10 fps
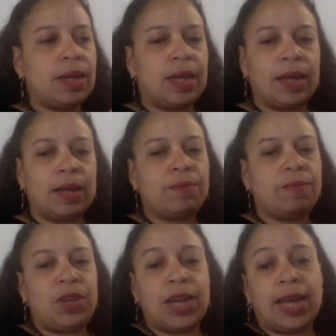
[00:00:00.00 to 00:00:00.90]

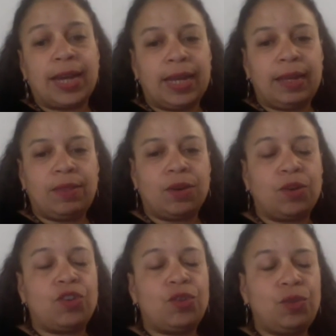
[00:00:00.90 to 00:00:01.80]
Vidari, there
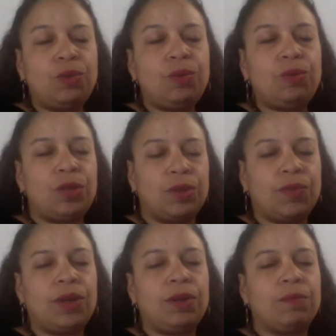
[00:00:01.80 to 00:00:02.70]
are two
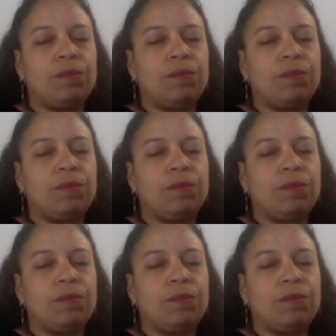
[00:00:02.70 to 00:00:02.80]
different